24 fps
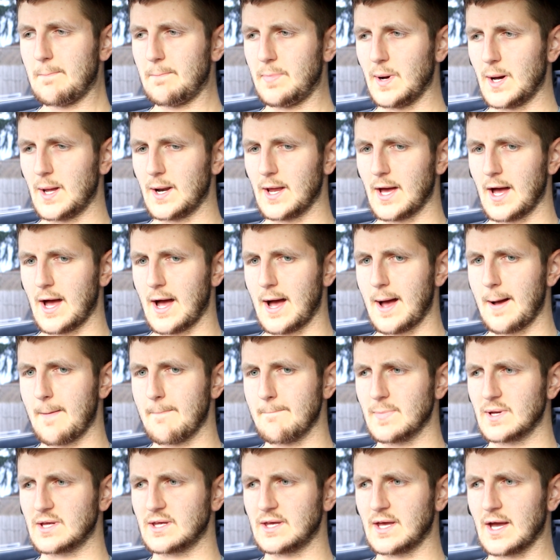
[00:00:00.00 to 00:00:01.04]
But
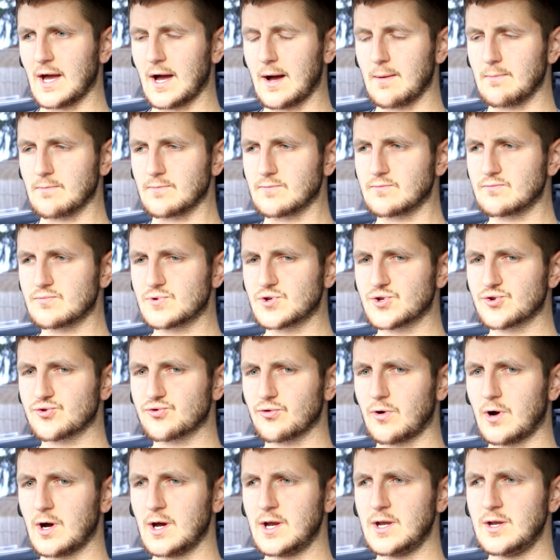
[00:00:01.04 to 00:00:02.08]
I'm
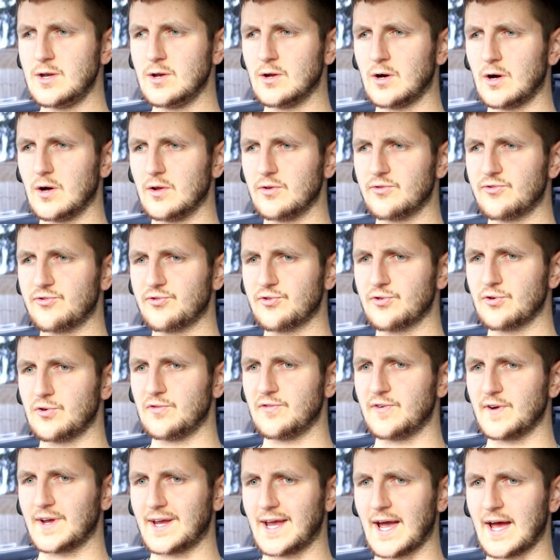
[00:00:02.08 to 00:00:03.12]
trying not to
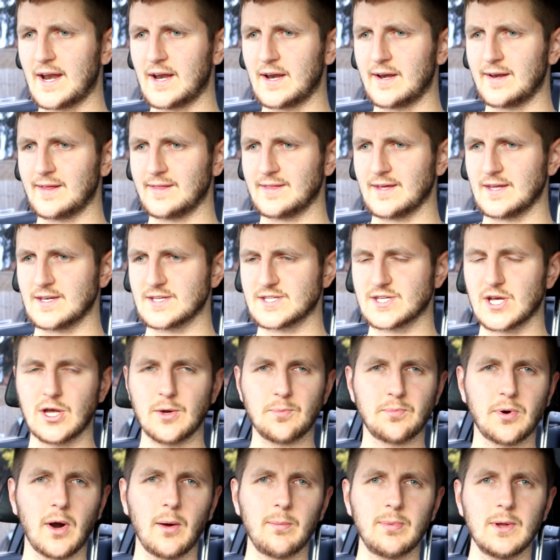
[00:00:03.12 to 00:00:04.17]
forget anything. So
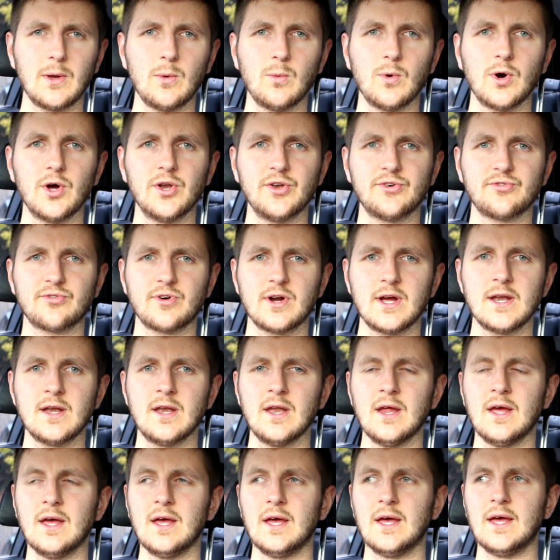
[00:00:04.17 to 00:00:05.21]
you're probably
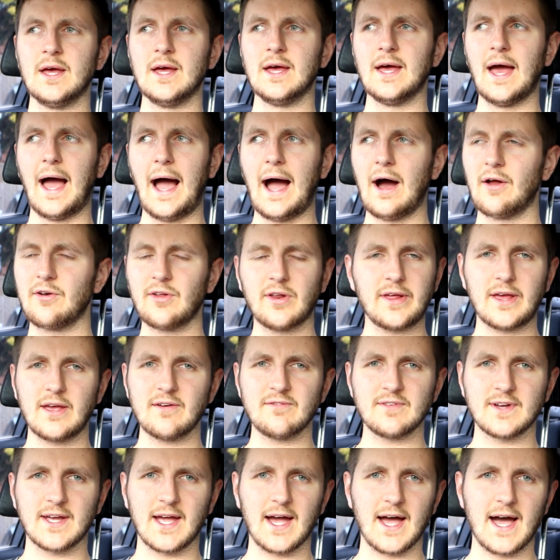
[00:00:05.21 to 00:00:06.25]
wondering, how did I
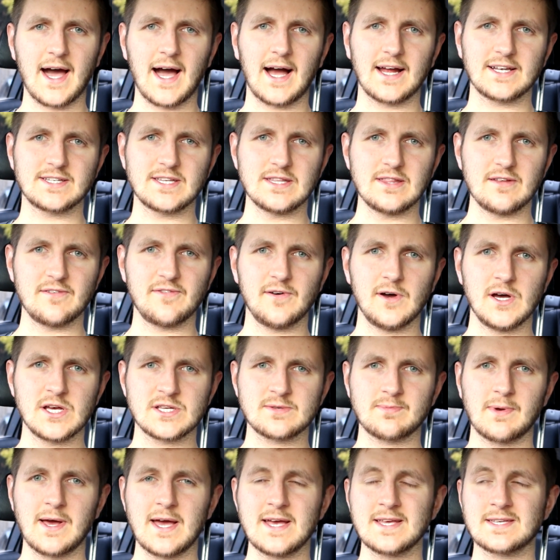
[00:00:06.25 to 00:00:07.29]
even get hacked in the
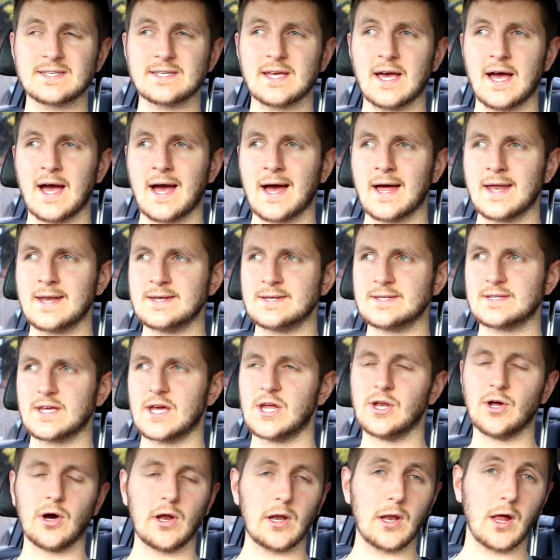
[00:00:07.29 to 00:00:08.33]
first place? And
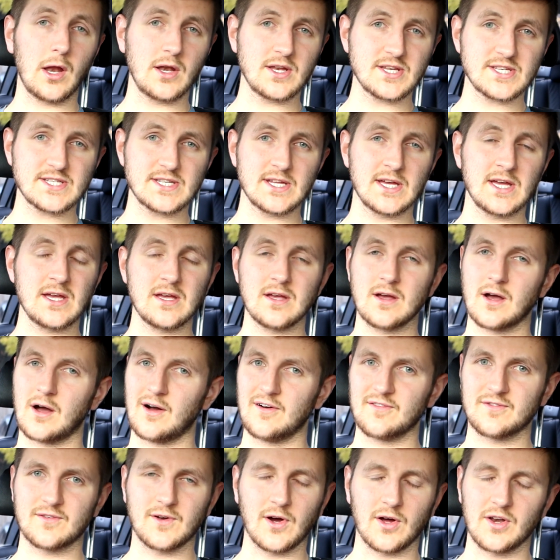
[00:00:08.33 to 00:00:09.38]
in all honesty,
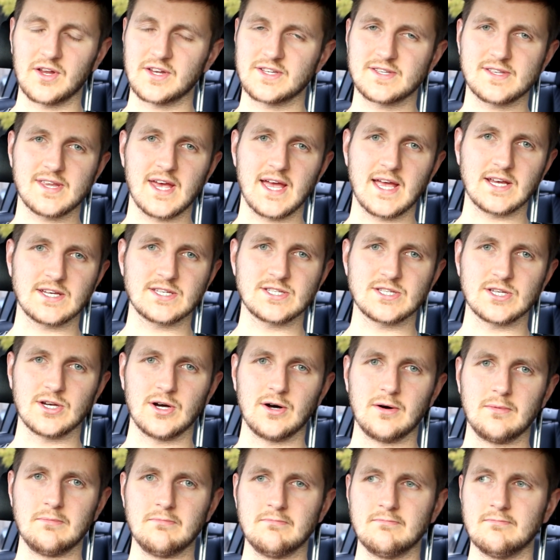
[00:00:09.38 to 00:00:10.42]
I've got to take
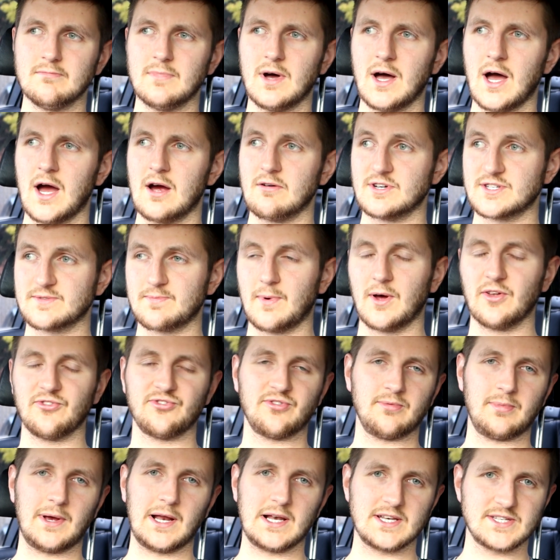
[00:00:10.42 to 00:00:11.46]
some
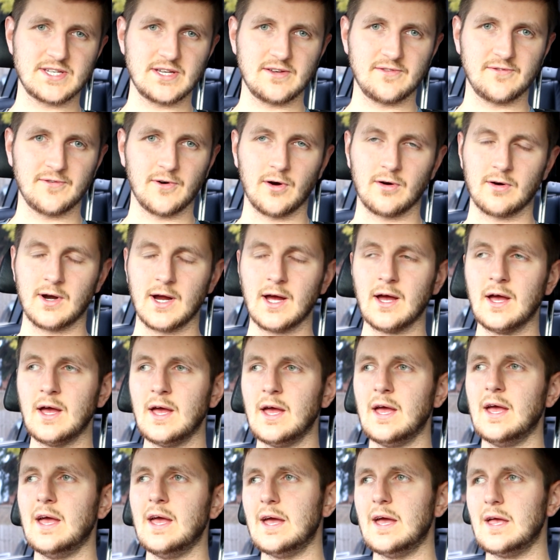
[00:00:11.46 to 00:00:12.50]
responsibility for it.
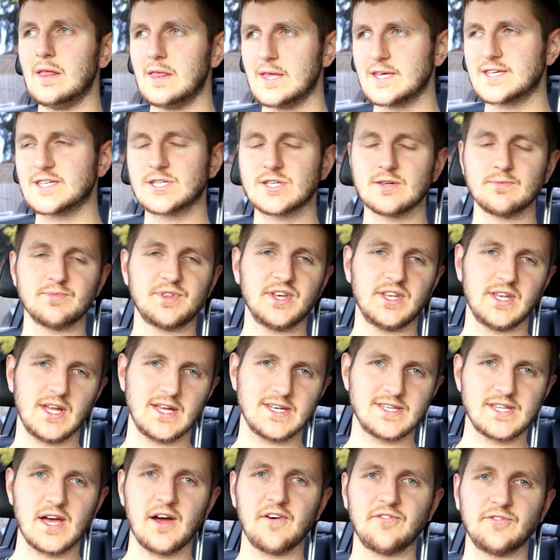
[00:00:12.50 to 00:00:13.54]
This is something
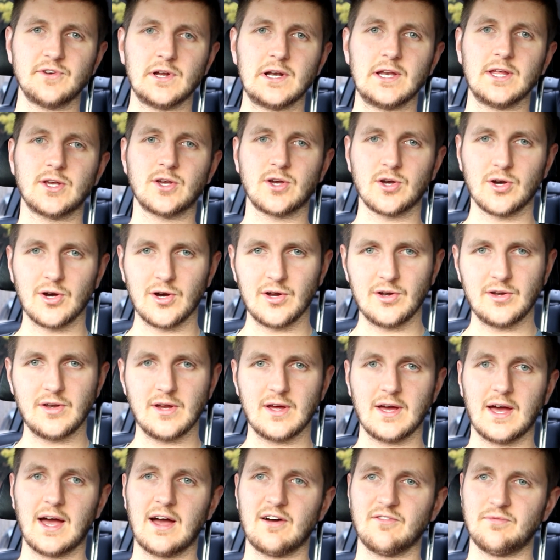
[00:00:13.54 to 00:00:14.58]
that definitely
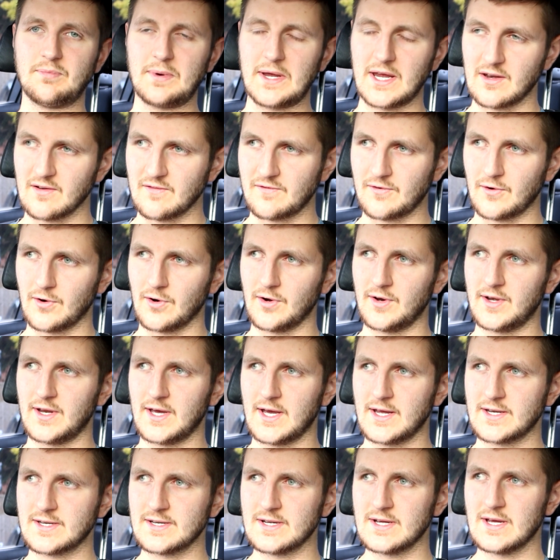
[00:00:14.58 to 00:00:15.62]
could have been
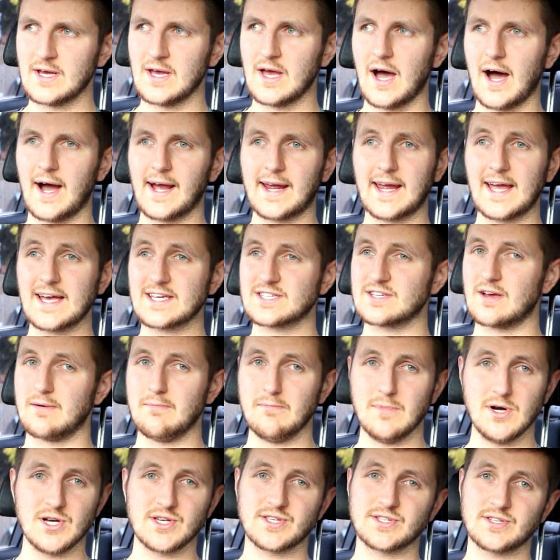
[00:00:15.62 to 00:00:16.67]
avoided. I guess I
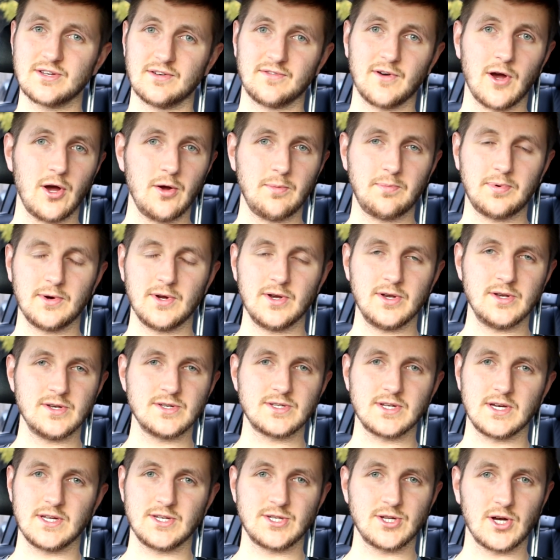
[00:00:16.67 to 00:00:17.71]
must have
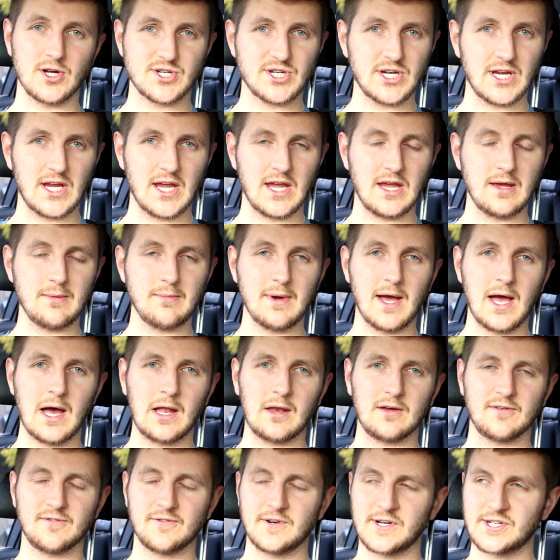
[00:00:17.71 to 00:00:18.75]
opened a dodgy
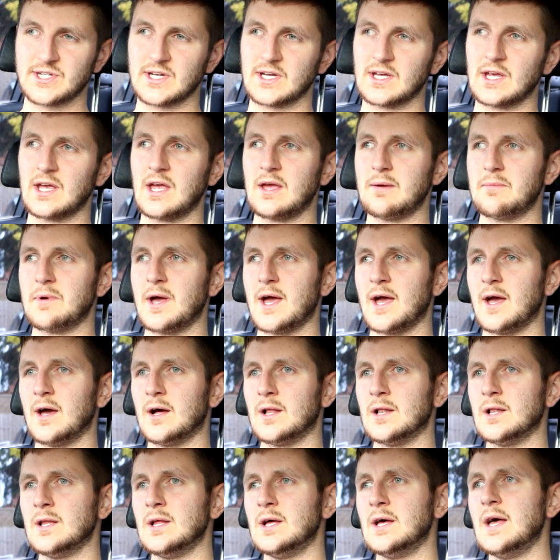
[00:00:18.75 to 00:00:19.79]
email, a phishing
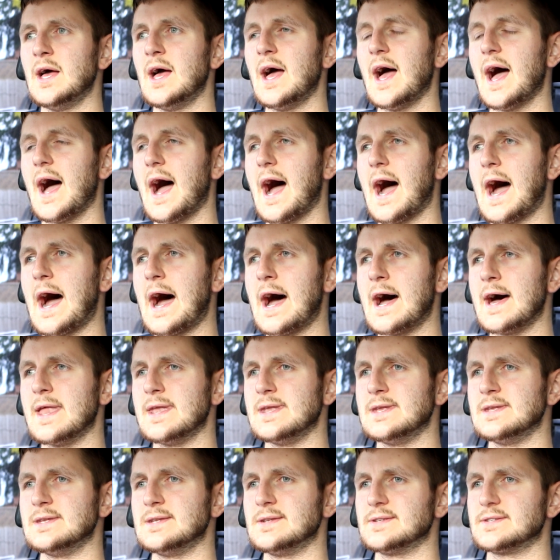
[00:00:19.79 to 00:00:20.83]
email,
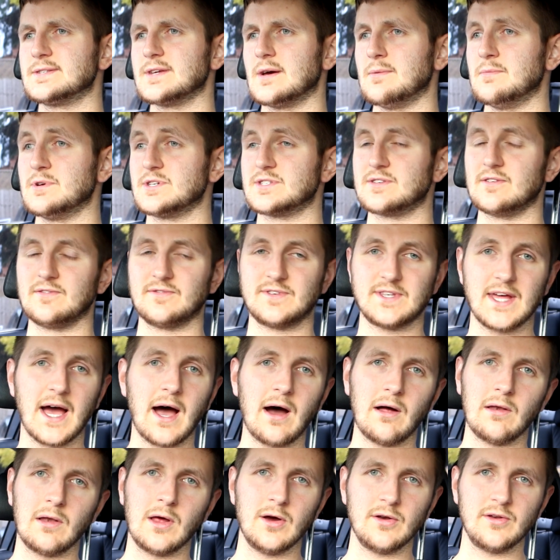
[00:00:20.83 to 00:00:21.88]
and I must have
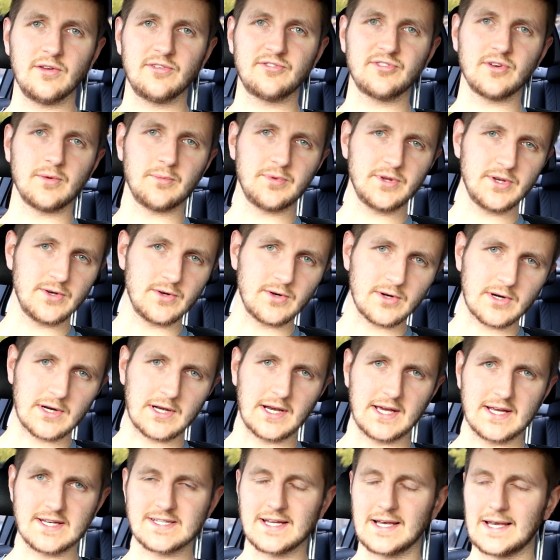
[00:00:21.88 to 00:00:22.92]
downloaded something or
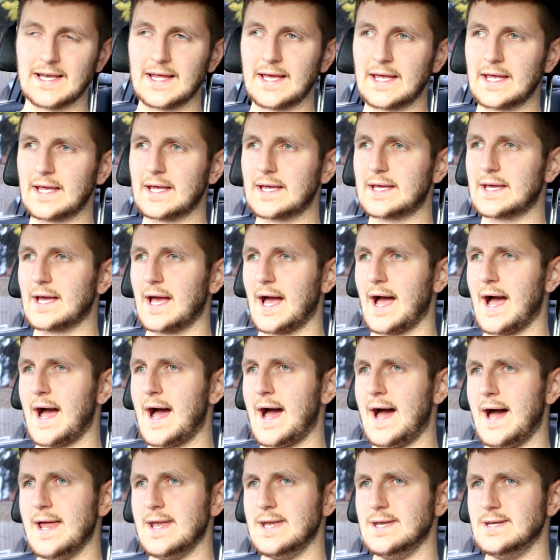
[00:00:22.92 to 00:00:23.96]
clicked a link,
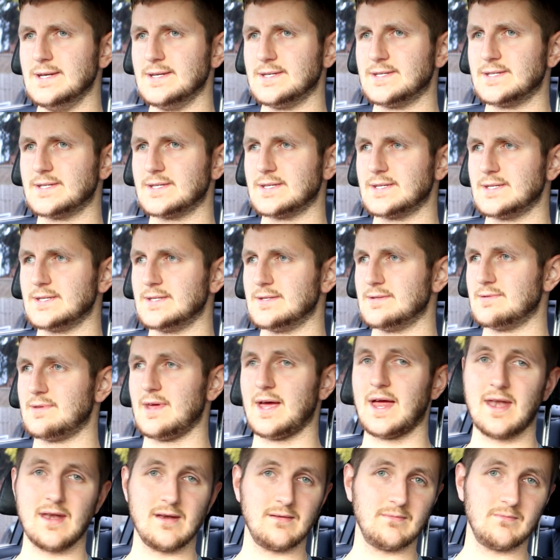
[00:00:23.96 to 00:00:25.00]
and
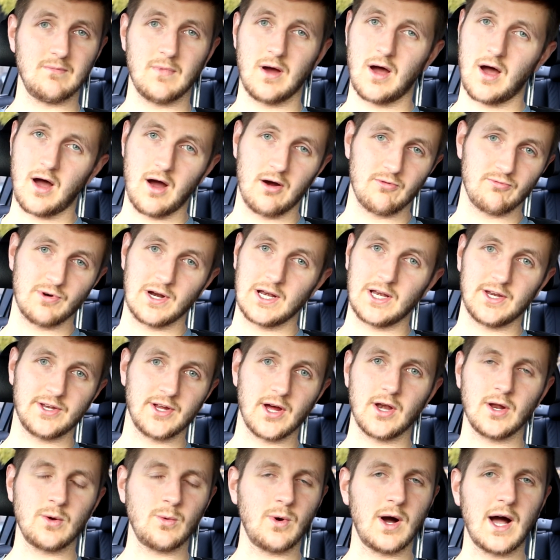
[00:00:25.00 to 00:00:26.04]
then I really
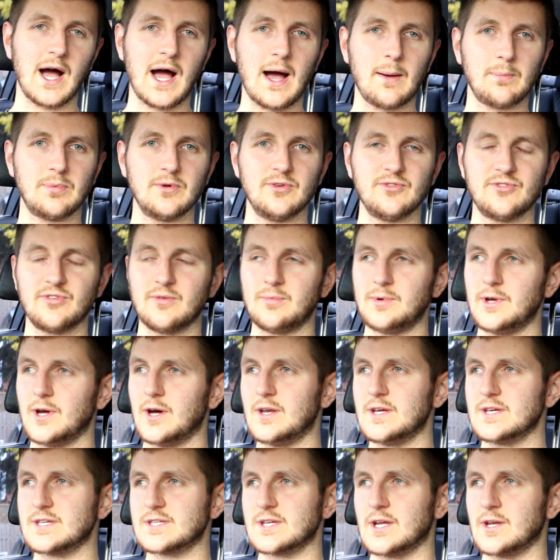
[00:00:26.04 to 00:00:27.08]
don't know what happened, to be
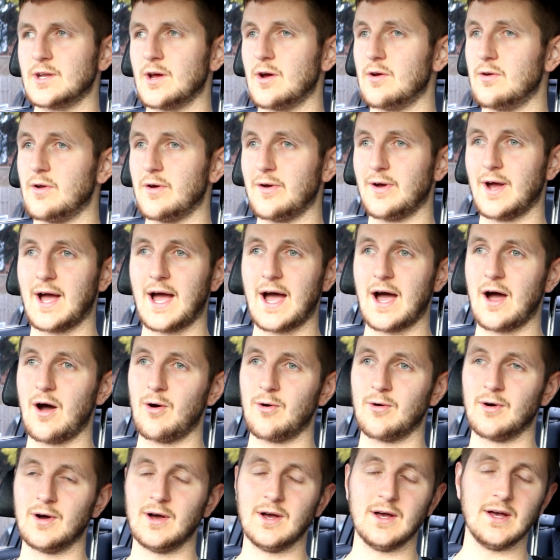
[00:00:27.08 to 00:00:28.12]
honest. I don't know
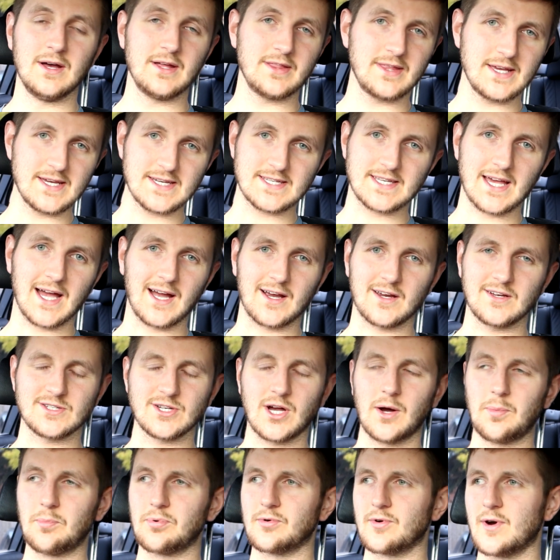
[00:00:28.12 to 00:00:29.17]
how these hackers
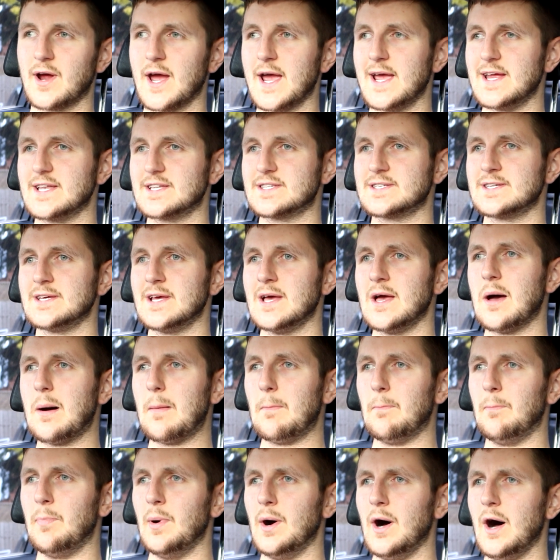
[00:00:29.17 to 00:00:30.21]
operate,
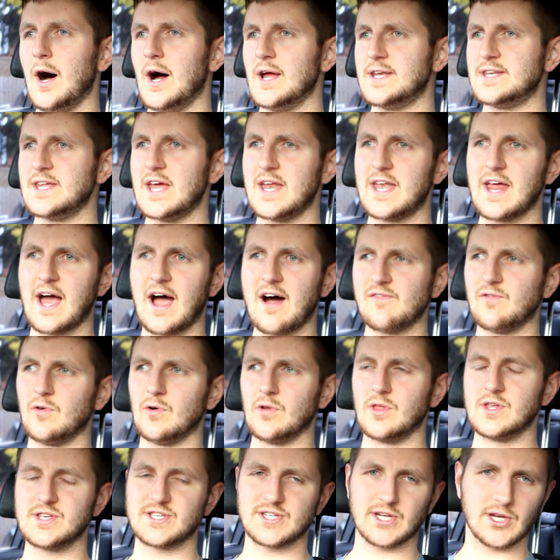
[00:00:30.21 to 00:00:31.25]
but I did have
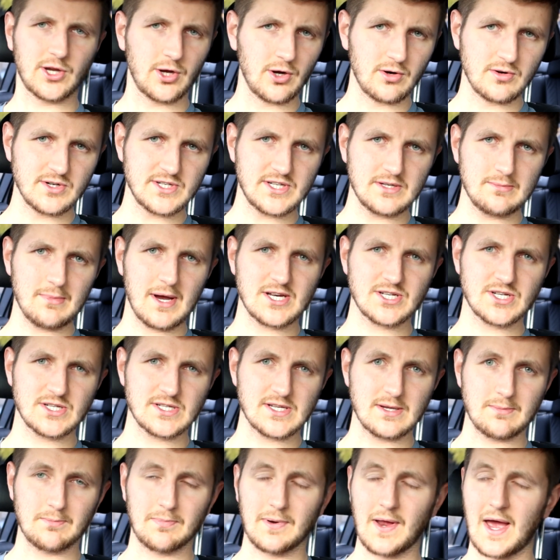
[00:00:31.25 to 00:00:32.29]
all the security
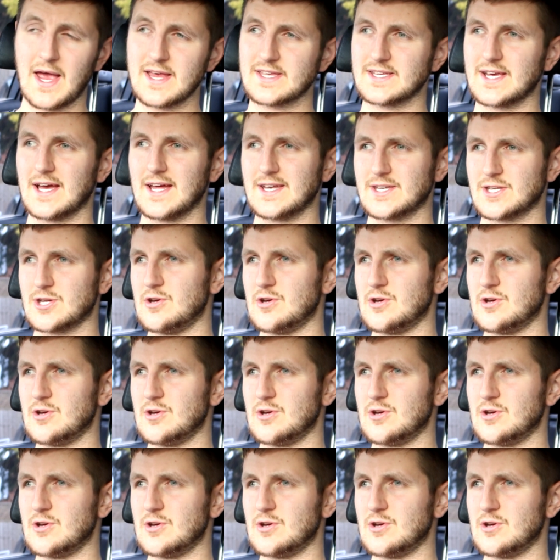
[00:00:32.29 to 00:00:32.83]
measures in place. I had